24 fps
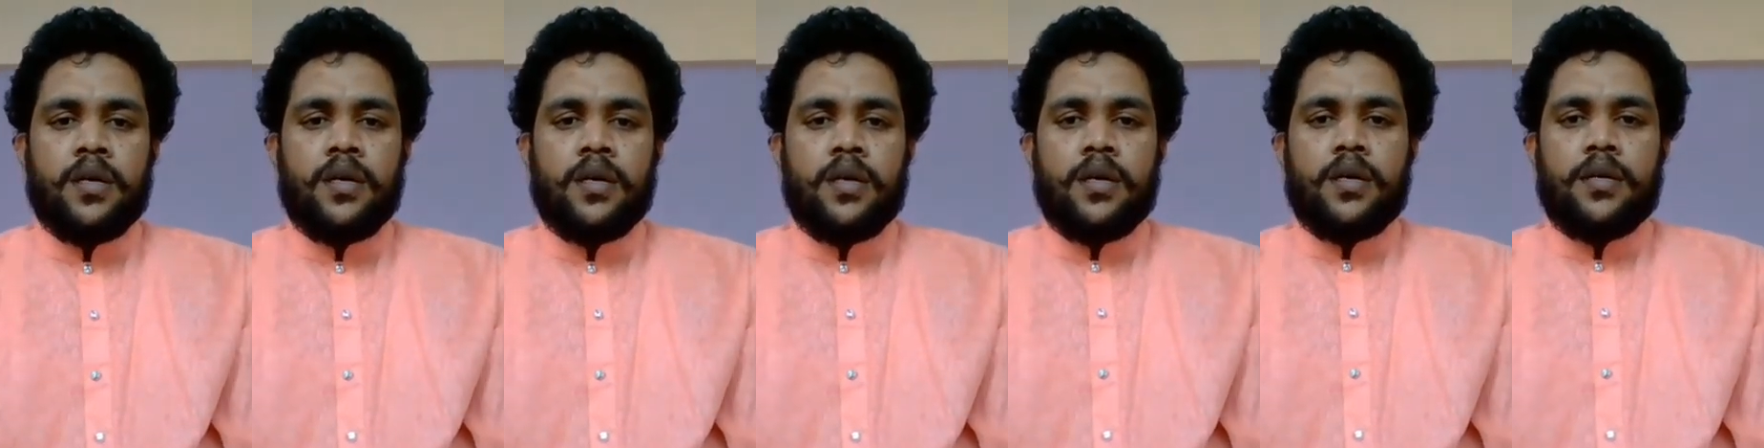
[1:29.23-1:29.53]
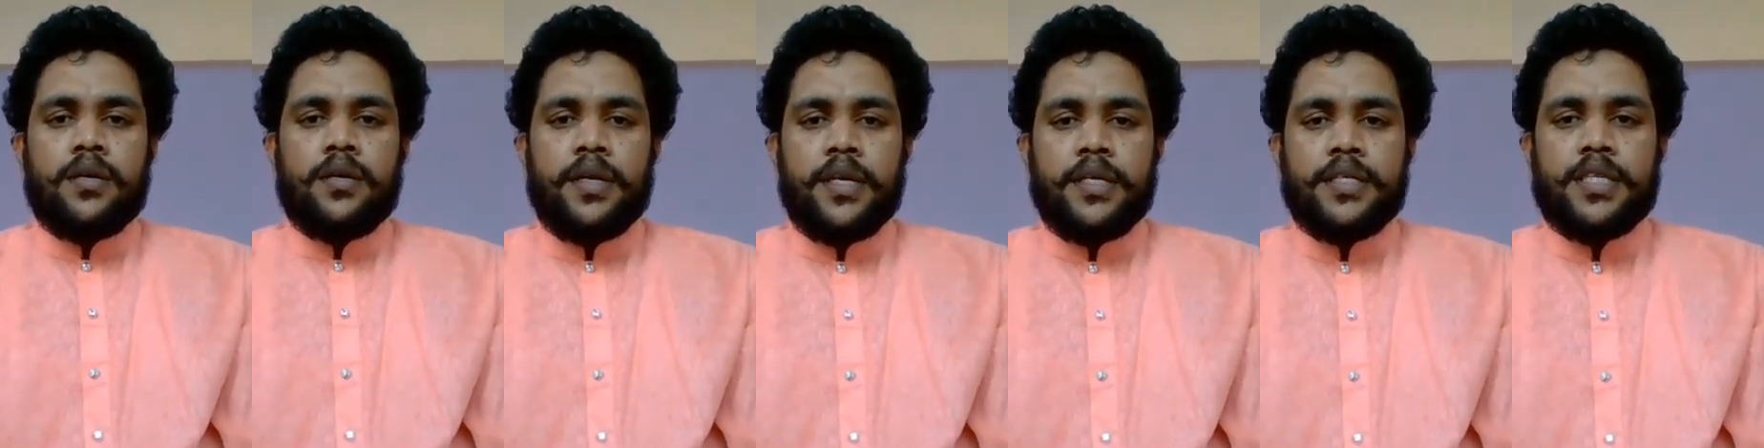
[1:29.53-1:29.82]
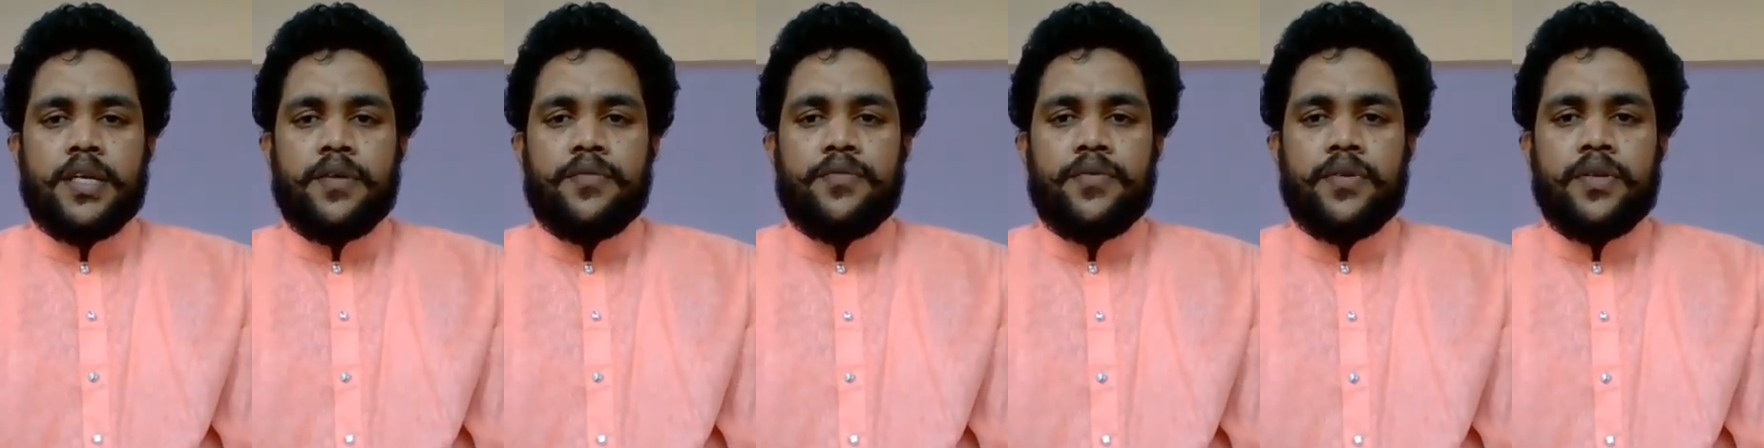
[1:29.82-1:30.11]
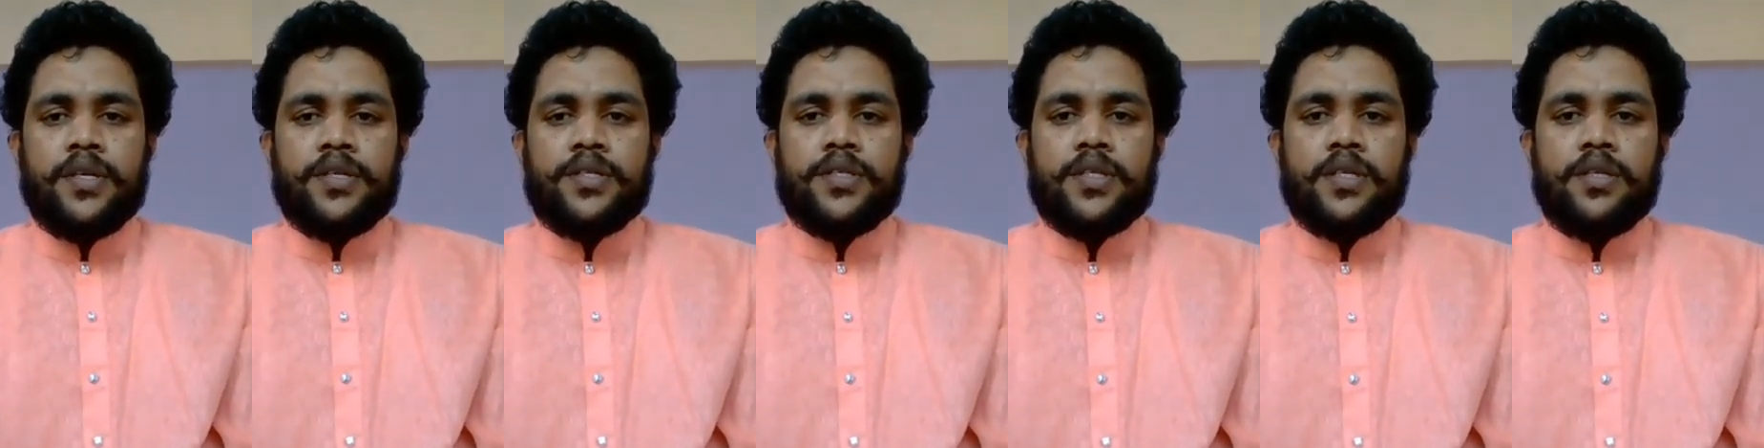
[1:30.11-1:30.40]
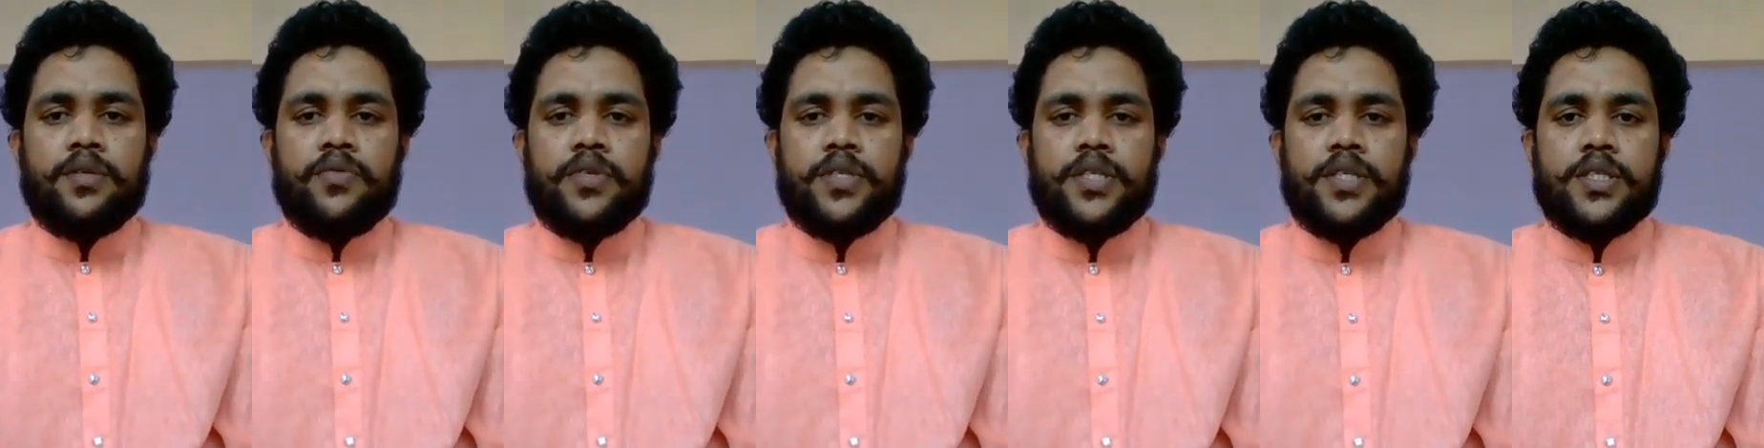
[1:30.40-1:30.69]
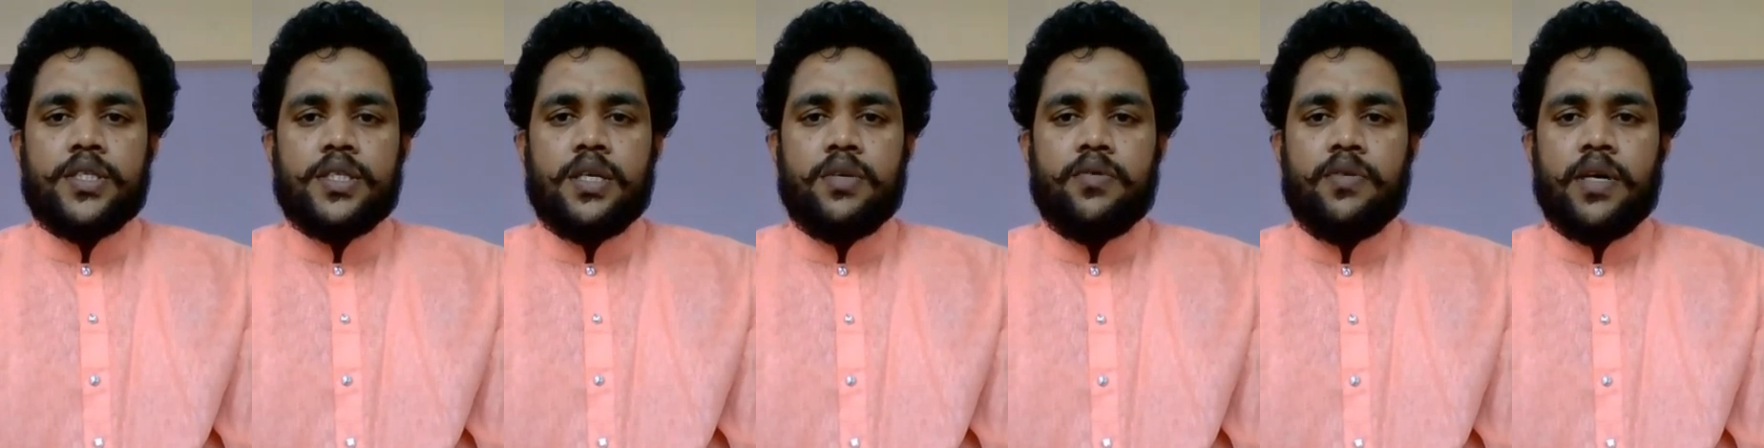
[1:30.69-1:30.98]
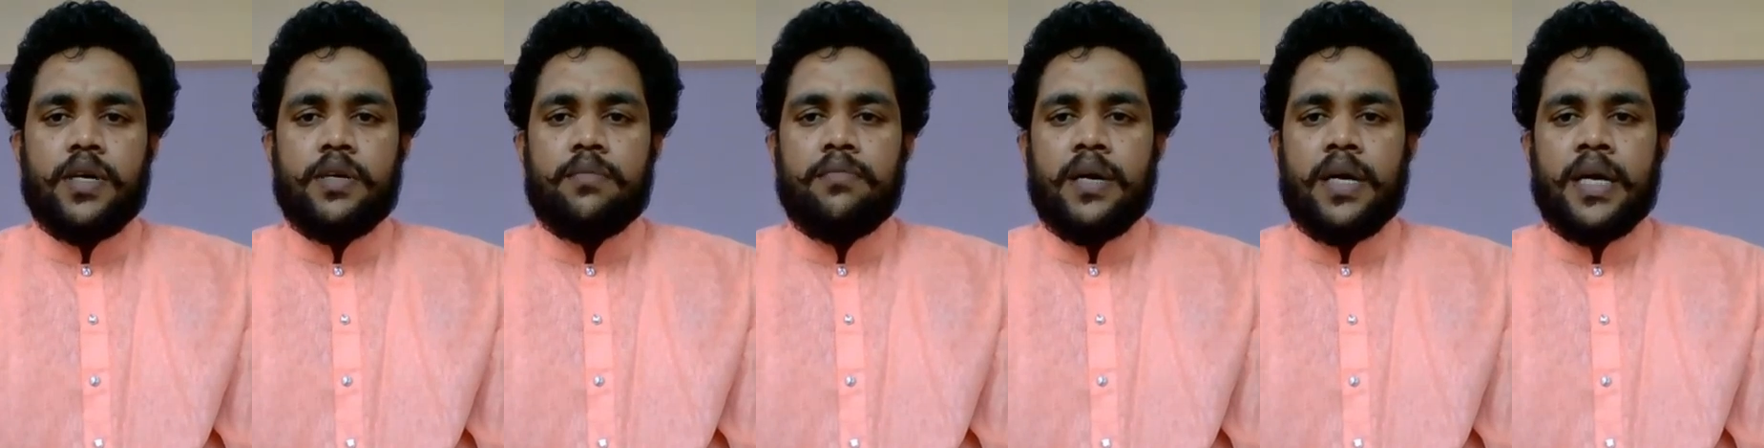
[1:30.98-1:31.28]
Next definition, which is given
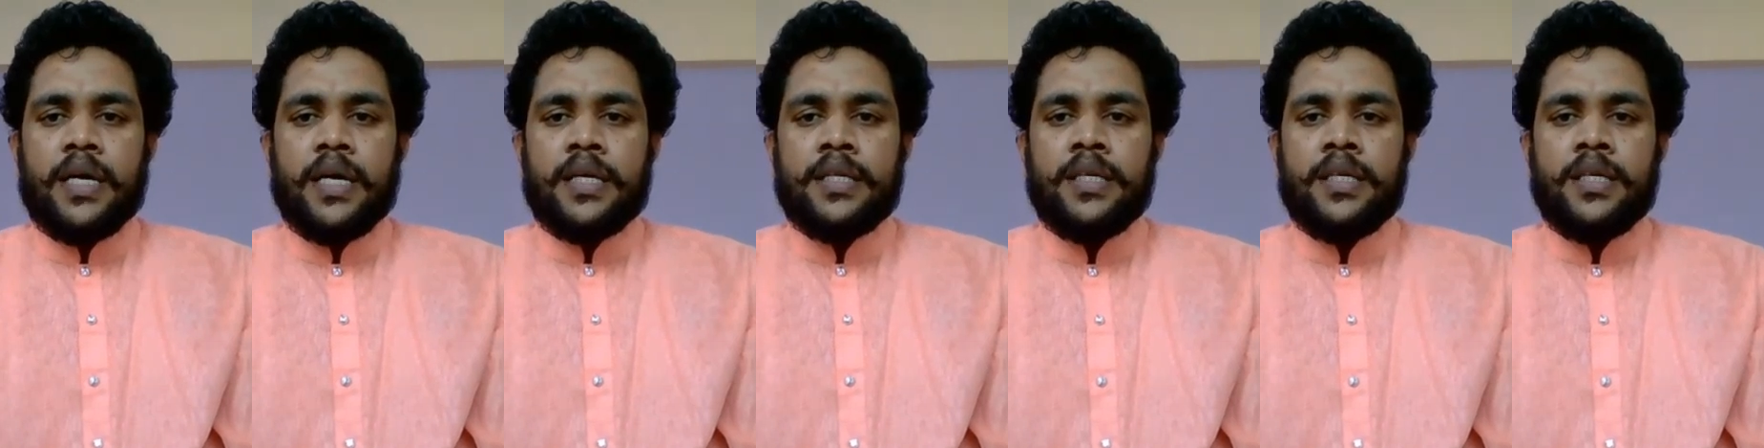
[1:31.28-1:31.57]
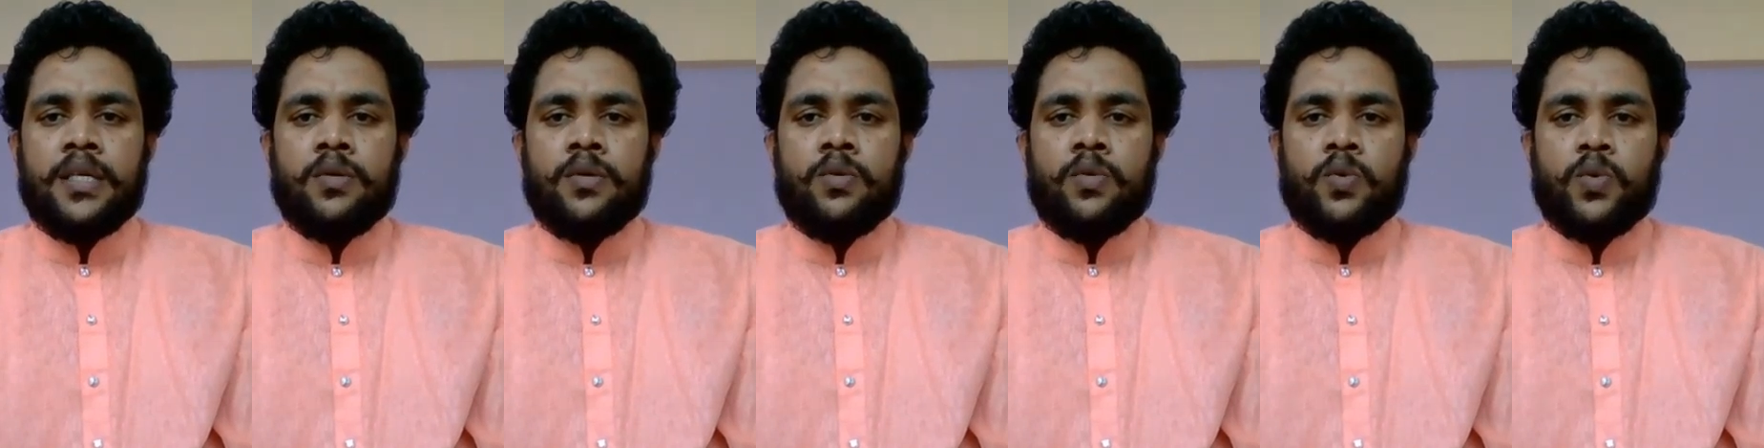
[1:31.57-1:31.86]
by the